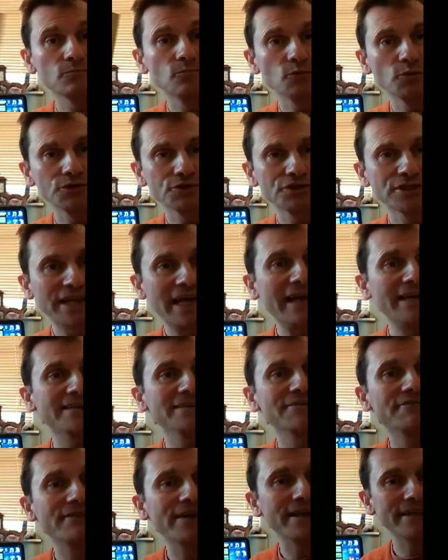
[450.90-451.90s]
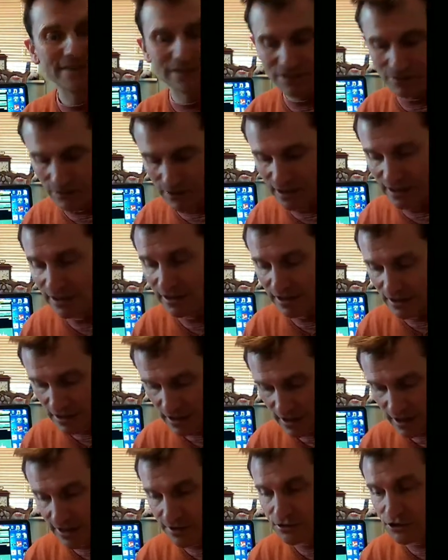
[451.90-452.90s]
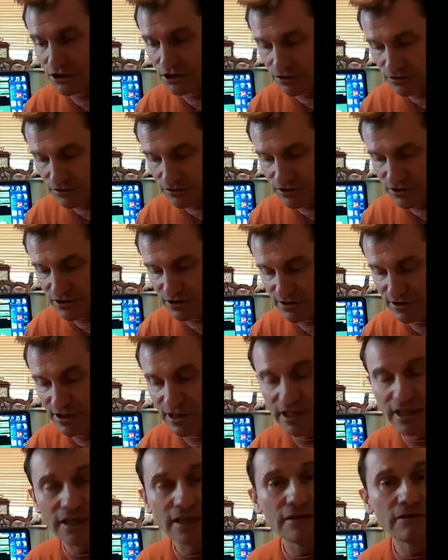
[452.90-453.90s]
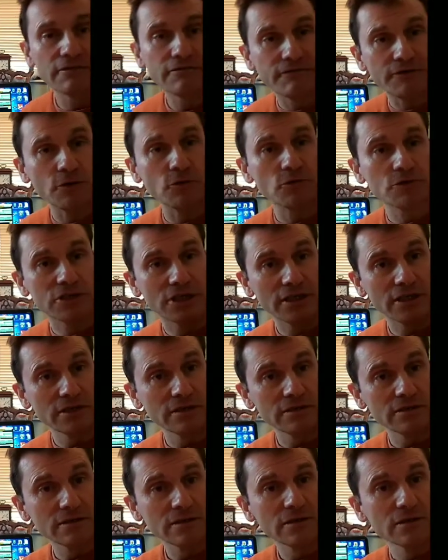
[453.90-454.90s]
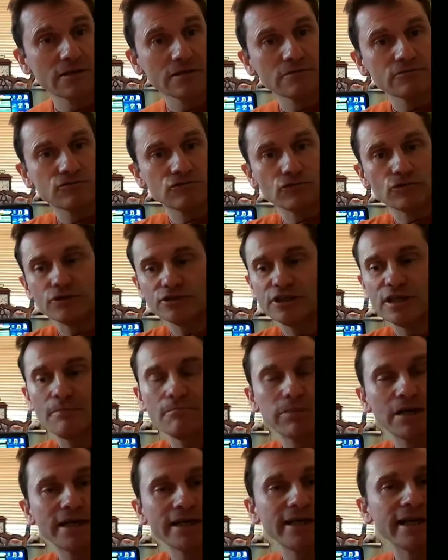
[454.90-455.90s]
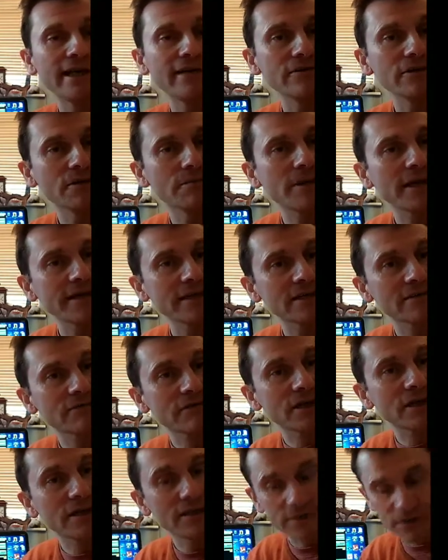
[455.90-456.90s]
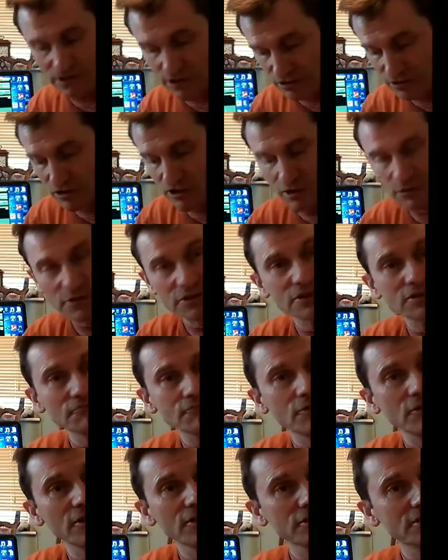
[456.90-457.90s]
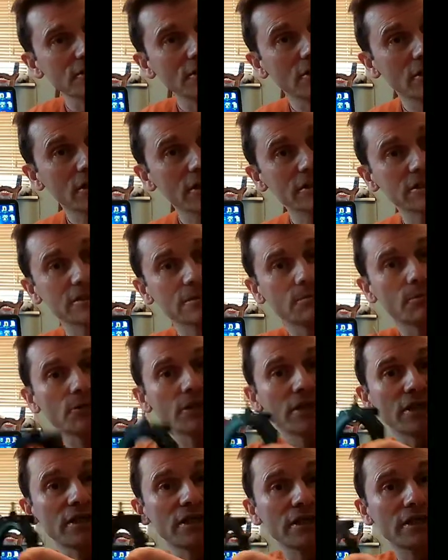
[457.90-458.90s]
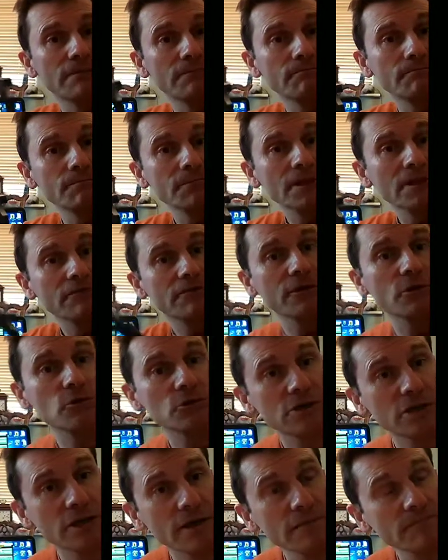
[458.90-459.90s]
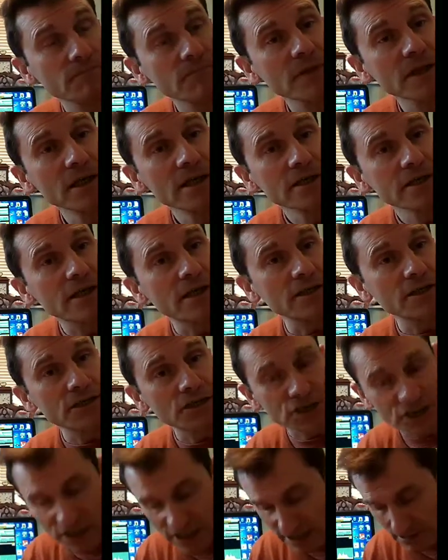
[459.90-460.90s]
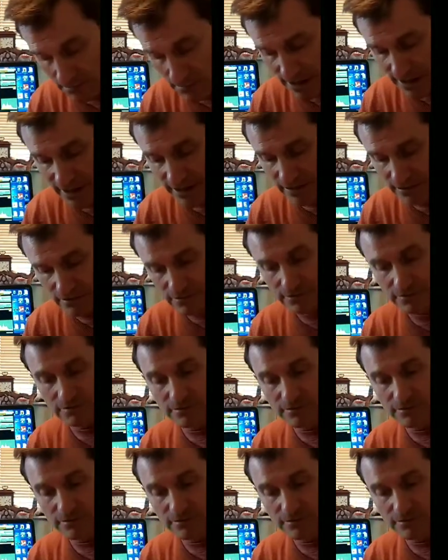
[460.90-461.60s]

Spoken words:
which can add effect to it, and use the filter, draw a template out on the back of it so you know it's the right size to put in the filter, cut your shape out,